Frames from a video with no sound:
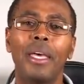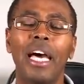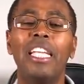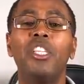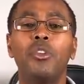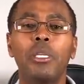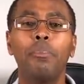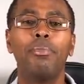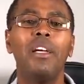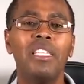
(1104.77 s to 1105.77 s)
I need to
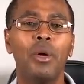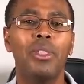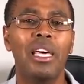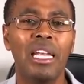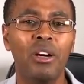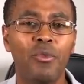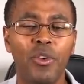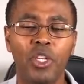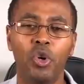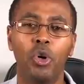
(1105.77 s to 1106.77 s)
surprise her with an
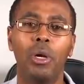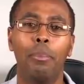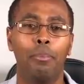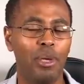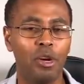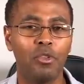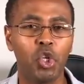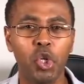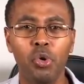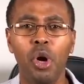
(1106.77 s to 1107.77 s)
outfit or a pair of
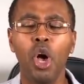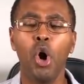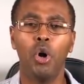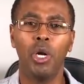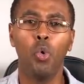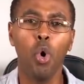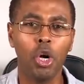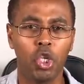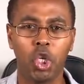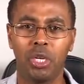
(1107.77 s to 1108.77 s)
shoe or a
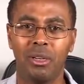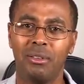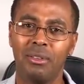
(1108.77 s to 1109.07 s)
watch